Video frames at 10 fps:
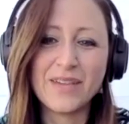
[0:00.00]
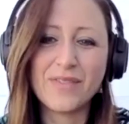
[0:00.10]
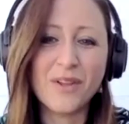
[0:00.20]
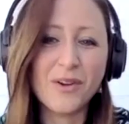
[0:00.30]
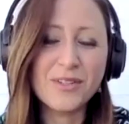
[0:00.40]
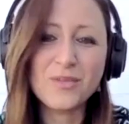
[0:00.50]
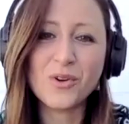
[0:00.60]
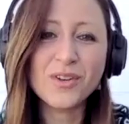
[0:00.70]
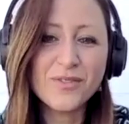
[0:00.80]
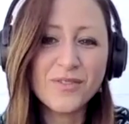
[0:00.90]
Florence,
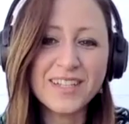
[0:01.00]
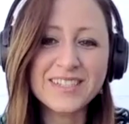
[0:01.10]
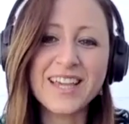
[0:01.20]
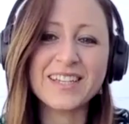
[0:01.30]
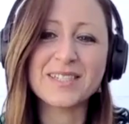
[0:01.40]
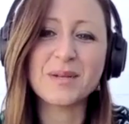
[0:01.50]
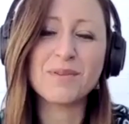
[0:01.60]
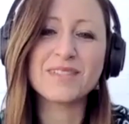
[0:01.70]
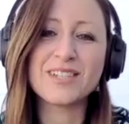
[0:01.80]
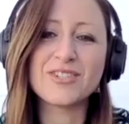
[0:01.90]
what a fantastic
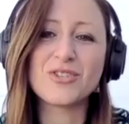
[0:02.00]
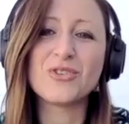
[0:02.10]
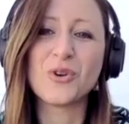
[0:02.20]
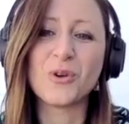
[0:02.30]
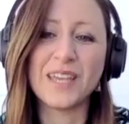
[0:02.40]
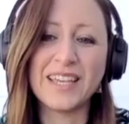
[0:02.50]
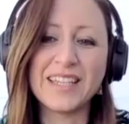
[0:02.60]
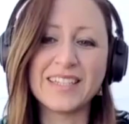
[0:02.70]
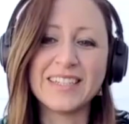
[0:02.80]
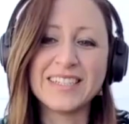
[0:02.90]
position you're
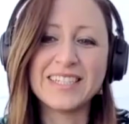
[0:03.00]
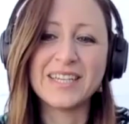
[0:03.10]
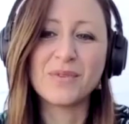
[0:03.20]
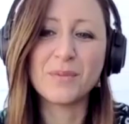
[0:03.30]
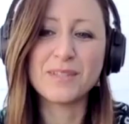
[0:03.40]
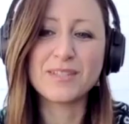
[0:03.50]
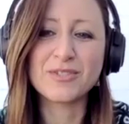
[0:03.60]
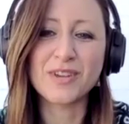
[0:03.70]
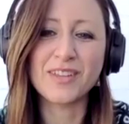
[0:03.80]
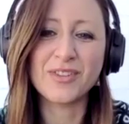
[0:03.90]
in to give women
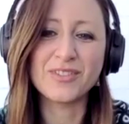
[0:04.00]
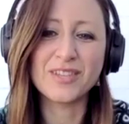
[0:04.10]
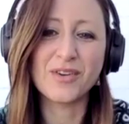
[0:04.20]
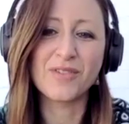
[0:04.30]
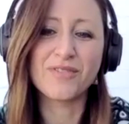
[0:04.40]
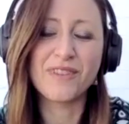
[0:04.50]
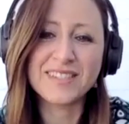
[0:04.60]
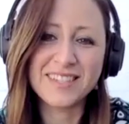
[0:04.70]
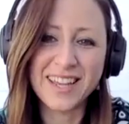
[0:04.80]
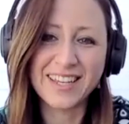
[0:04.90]
strength using your
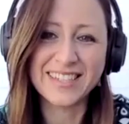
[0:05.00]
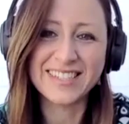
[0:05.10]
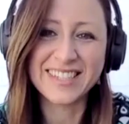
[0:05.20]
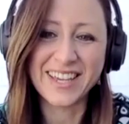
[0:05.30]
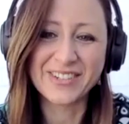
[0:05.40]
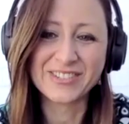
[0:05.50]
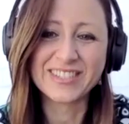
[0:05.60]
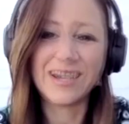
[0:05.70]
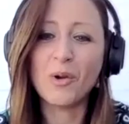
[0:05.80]
fascinating skills.